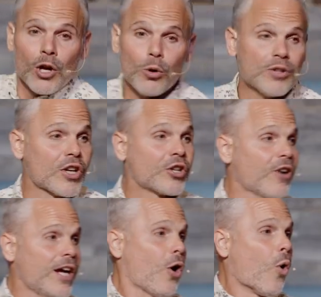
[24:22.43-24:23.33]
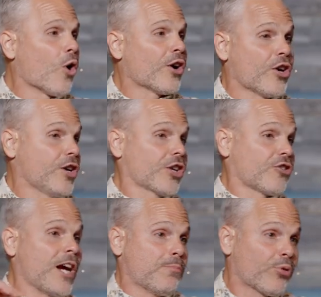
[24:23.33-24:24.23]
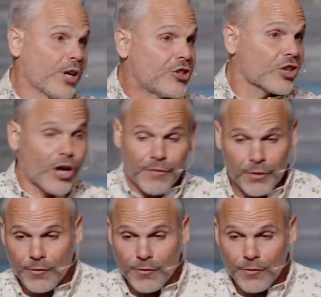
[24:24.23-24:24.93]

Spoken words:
who was a great orator and a great preacher of the